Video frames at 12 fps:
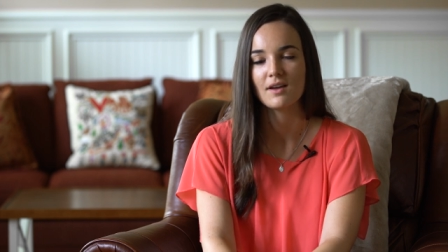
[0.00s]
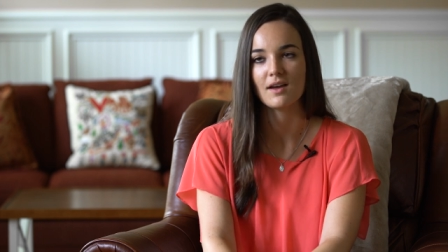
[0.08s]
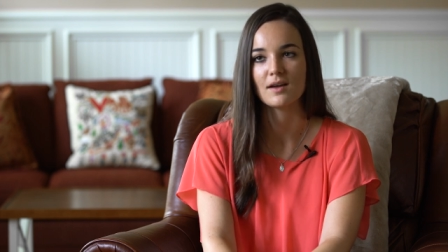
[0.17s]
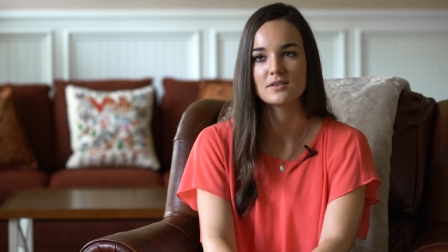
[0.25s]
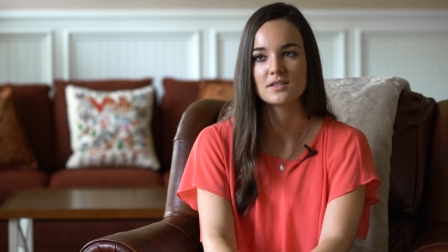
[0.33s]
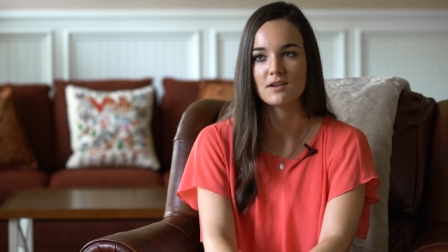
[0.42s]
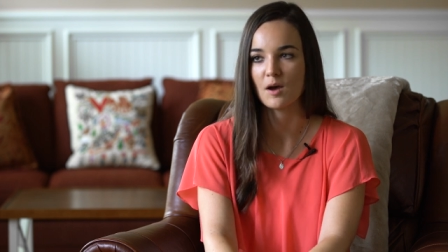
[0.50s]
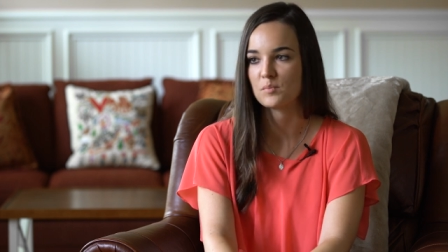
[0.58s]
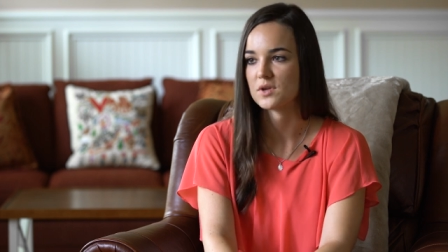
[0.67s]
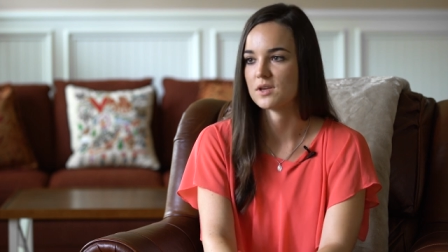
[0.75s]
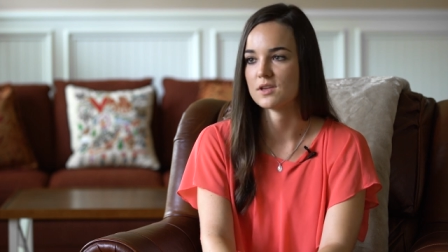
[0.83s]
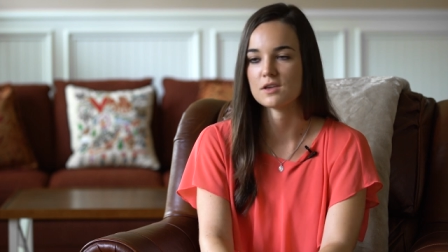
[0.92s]
um, to not
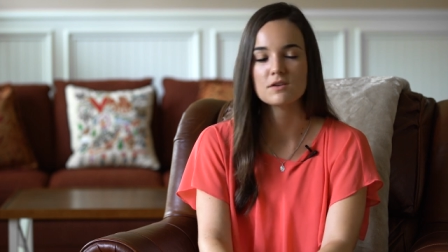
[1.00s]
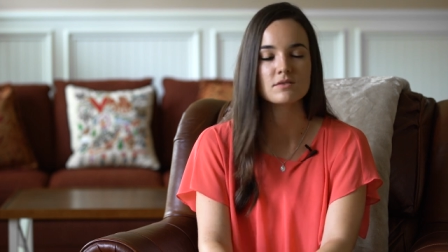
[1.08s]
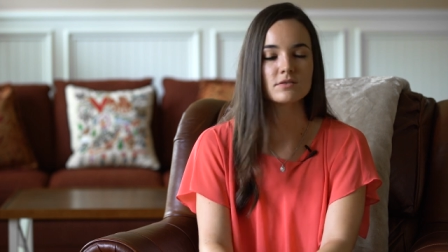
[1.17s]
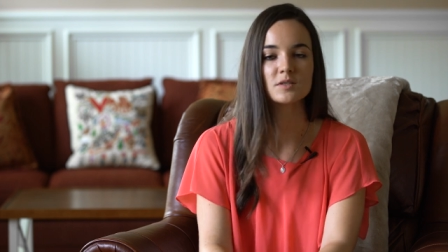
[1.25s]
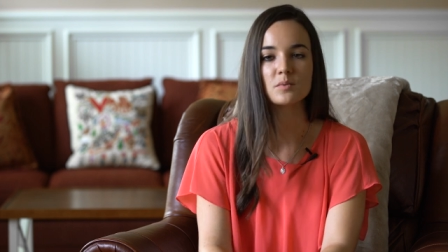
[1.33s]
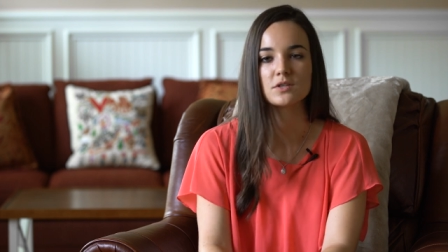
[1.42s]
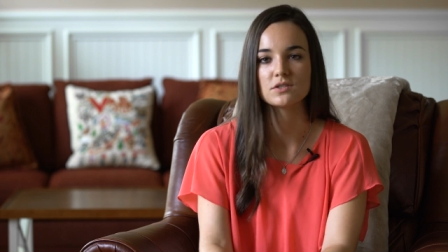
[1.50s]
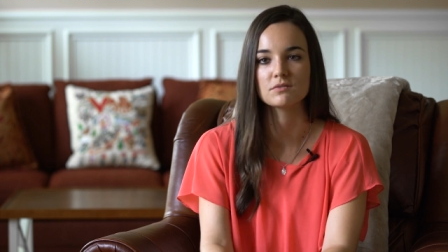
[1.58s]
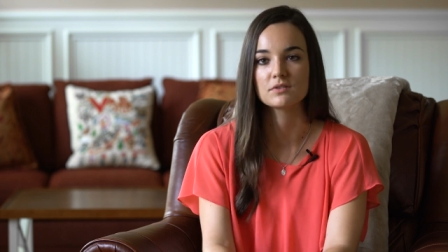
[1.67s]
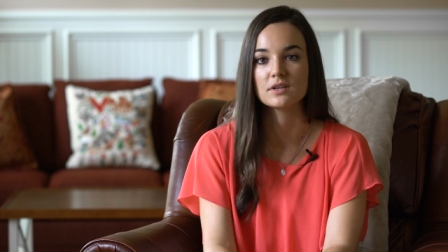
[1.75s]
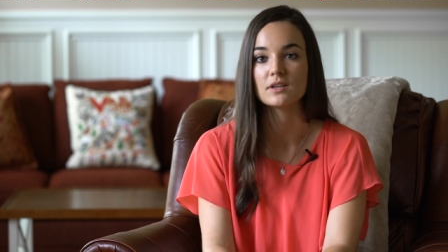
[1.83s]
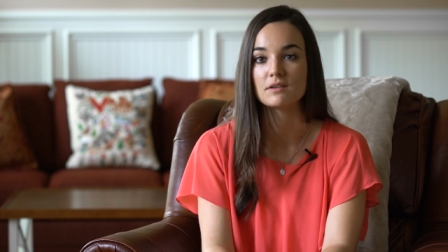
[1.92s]
being used but to
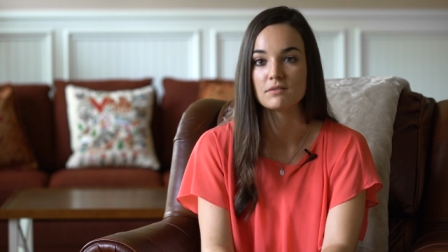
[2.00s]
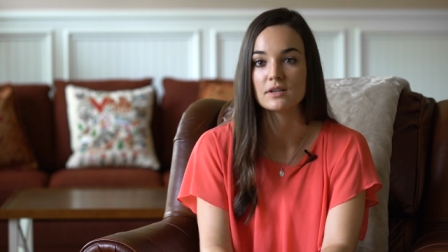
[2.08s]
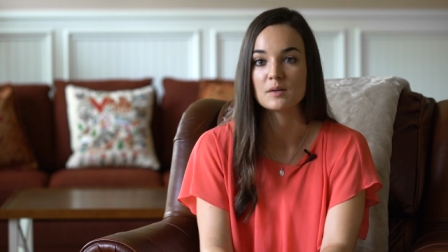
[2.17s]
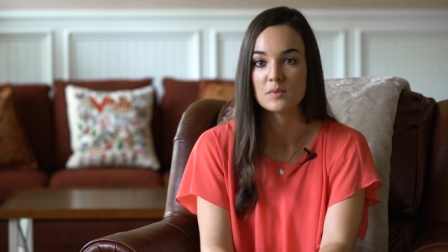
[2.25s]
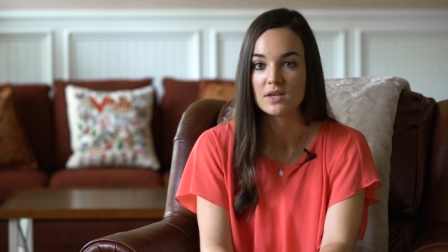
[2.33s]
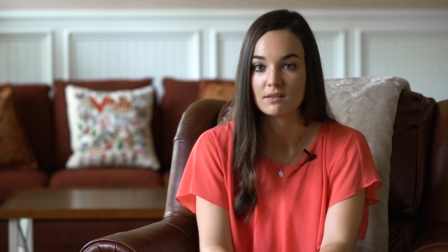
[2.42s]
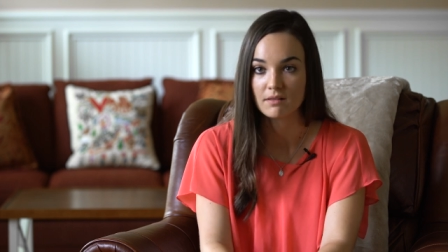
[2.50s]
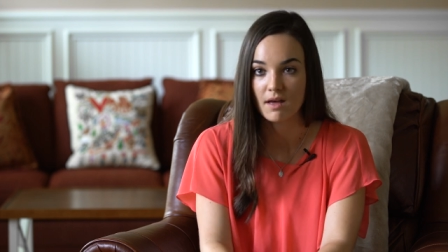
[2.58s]
really really being